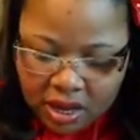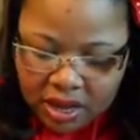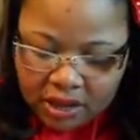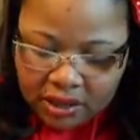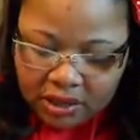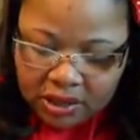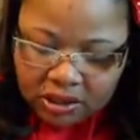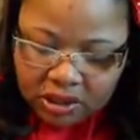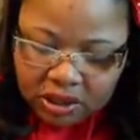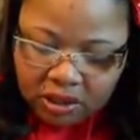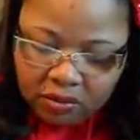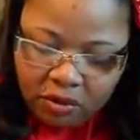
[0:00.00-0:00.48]

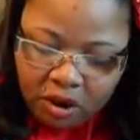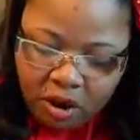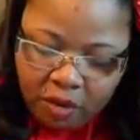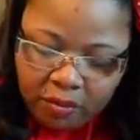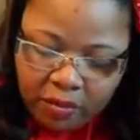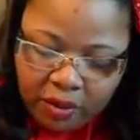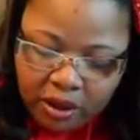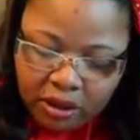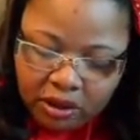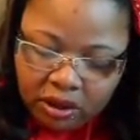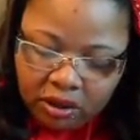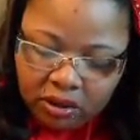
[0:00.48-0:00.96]
And then she
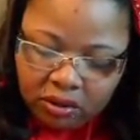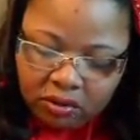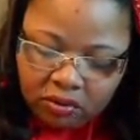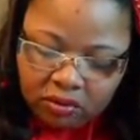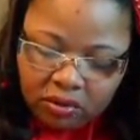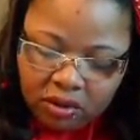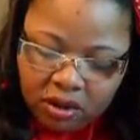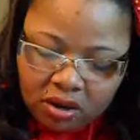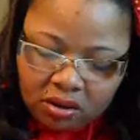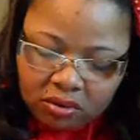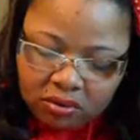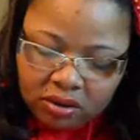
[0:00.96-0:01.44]
wrote me a little
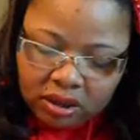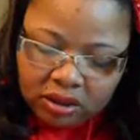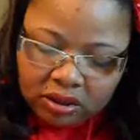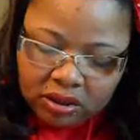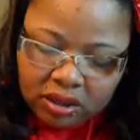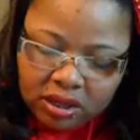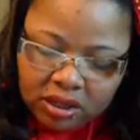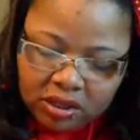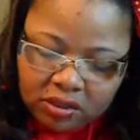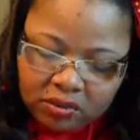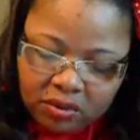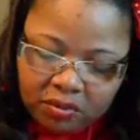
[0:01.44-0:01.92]
note
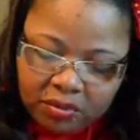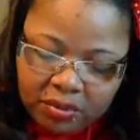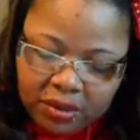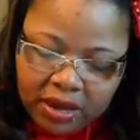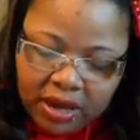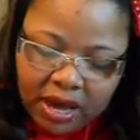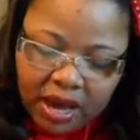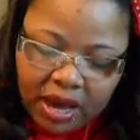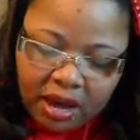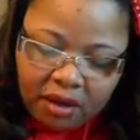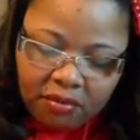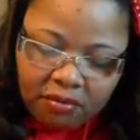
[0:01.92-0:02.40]
that this one
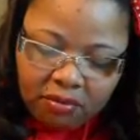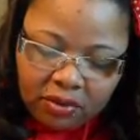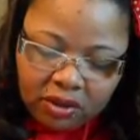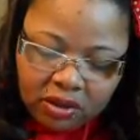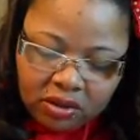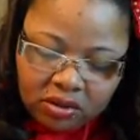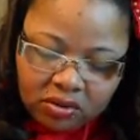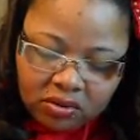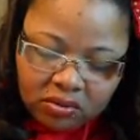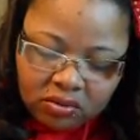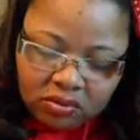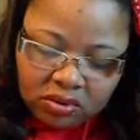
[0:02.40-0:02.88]
became
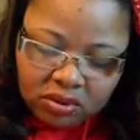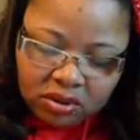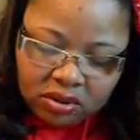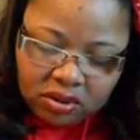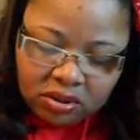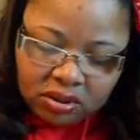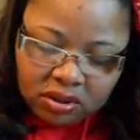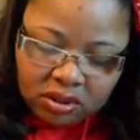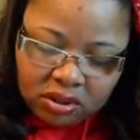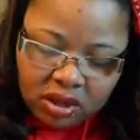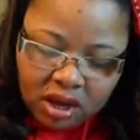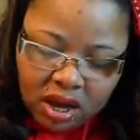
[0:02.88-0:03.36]
loose.
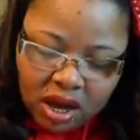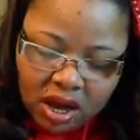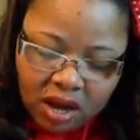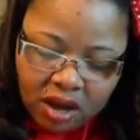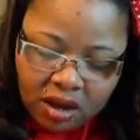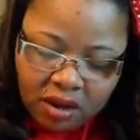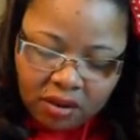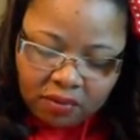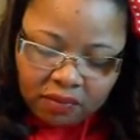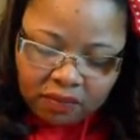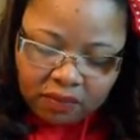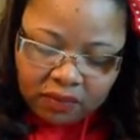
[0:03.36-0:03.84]

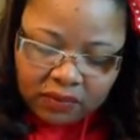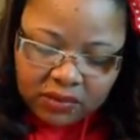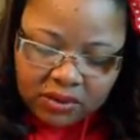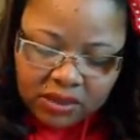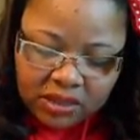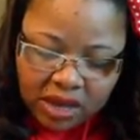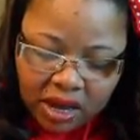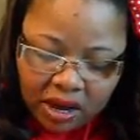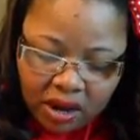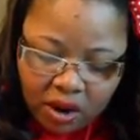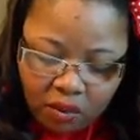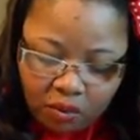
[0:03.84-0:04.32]
Um,
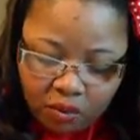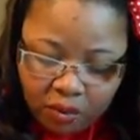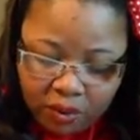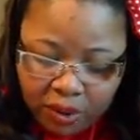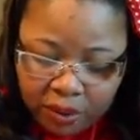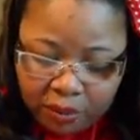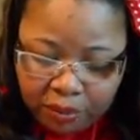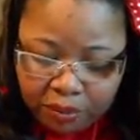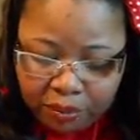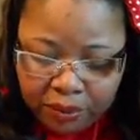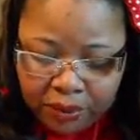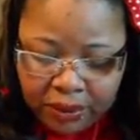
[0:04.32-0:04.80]
it's like a
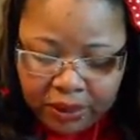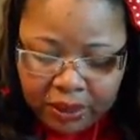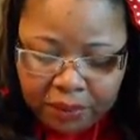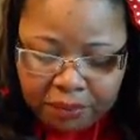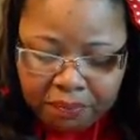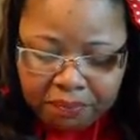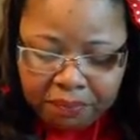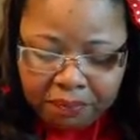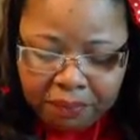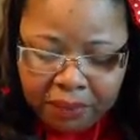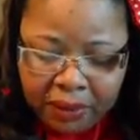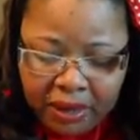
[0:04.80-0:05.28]
really pretty
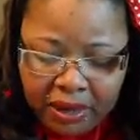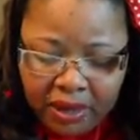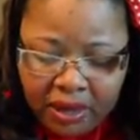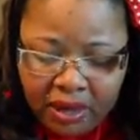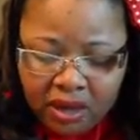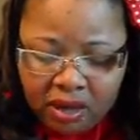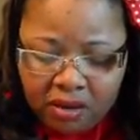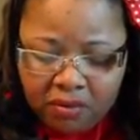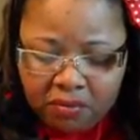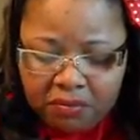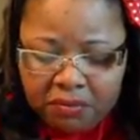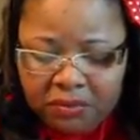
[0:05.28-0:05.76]

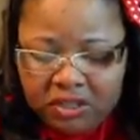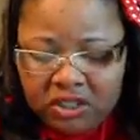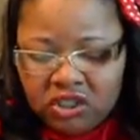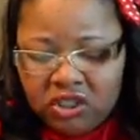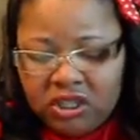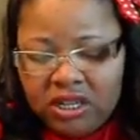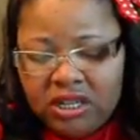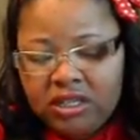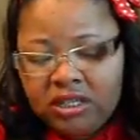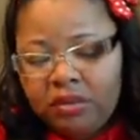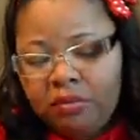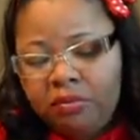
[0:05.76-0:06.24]
pink,
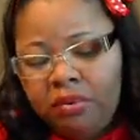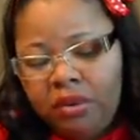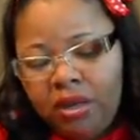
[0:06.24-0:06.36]
magenta